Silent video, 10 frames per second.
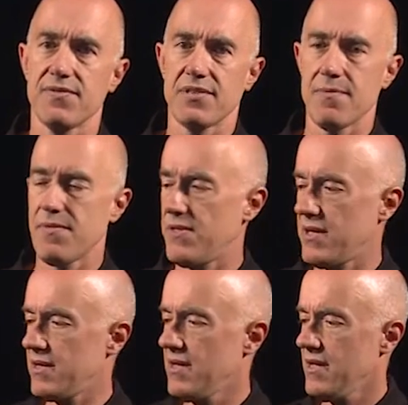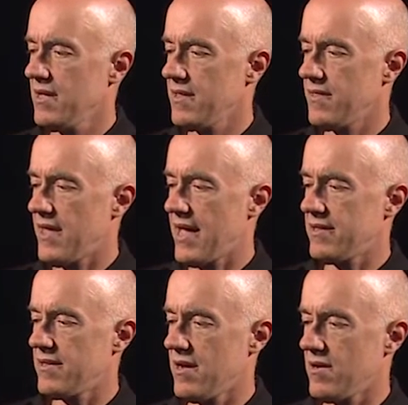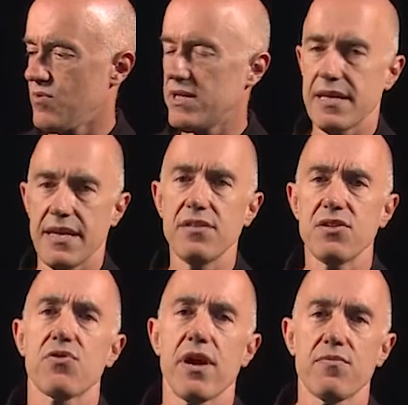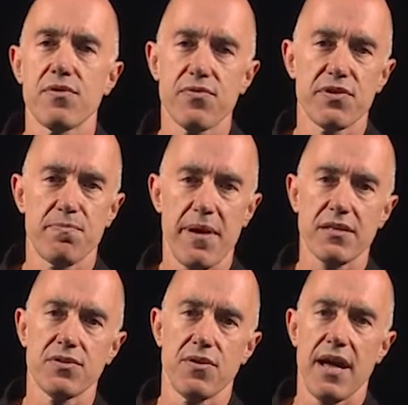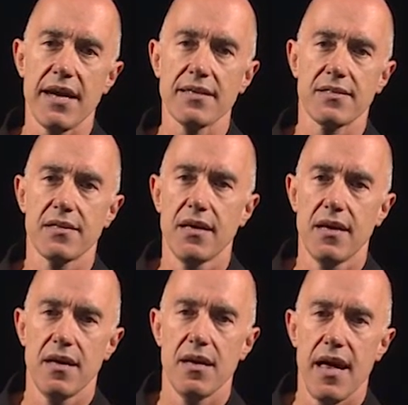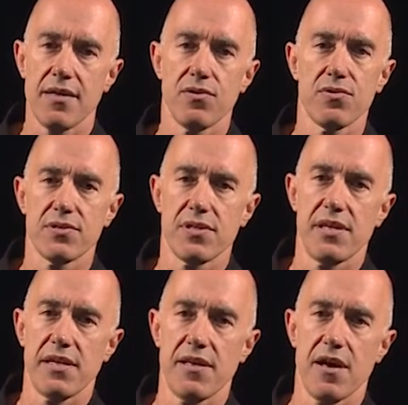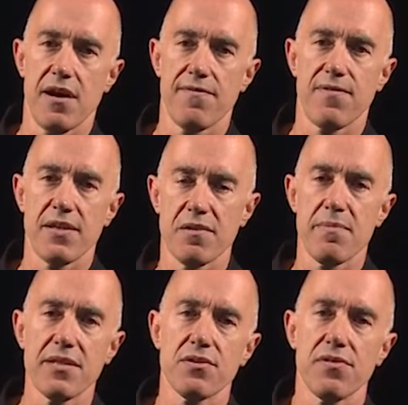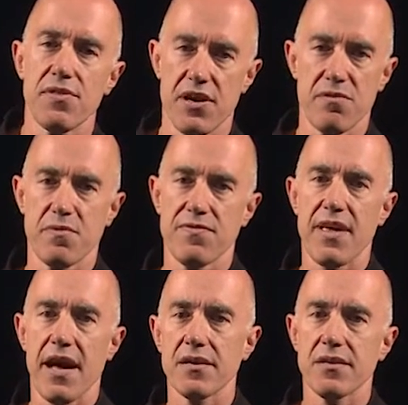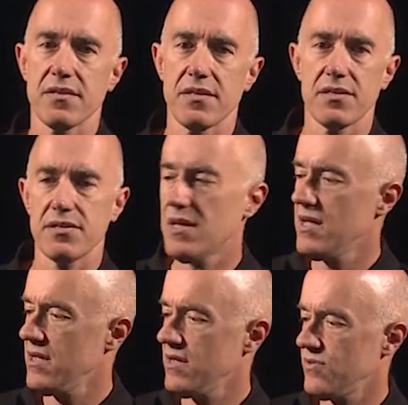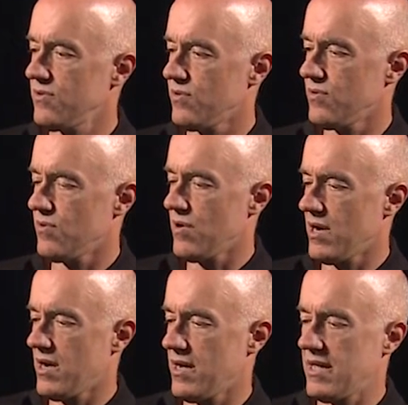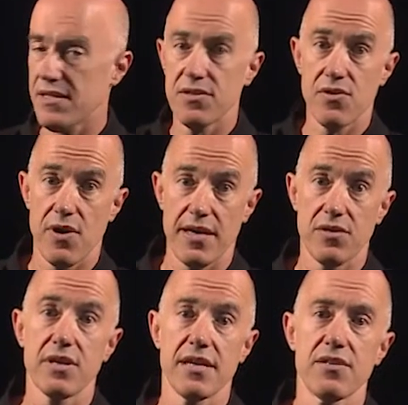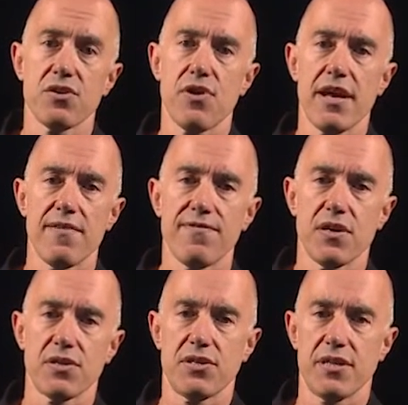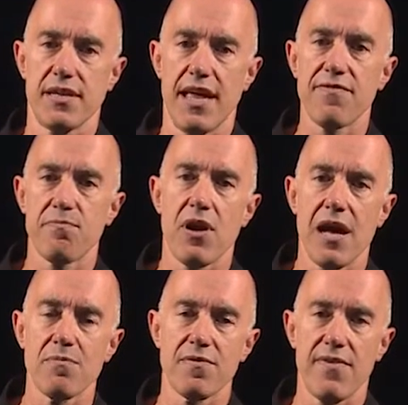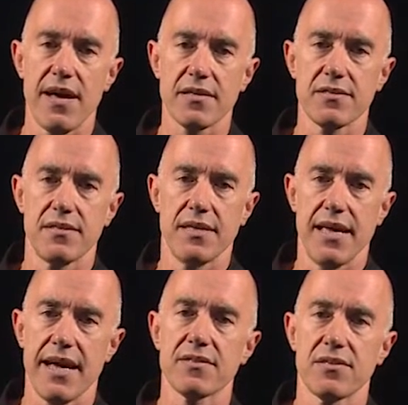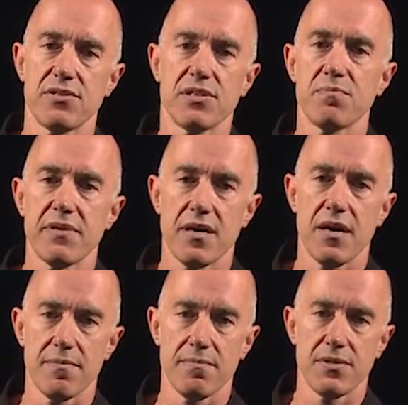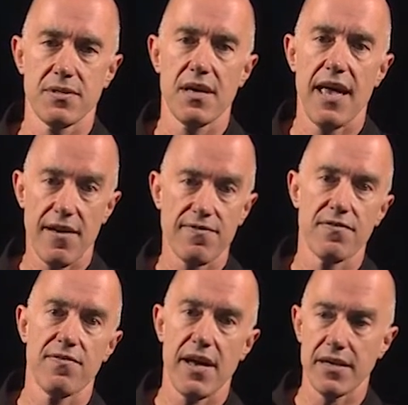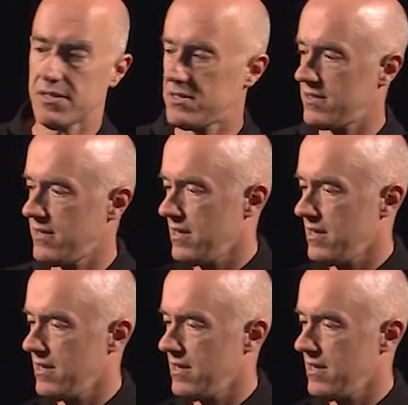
of something, then uh, we can integrate with respect to x and use the uh, fundamental theorem of calculus to uh, integrate. You can integrate a function f prime of x dx. It just becomes f of x.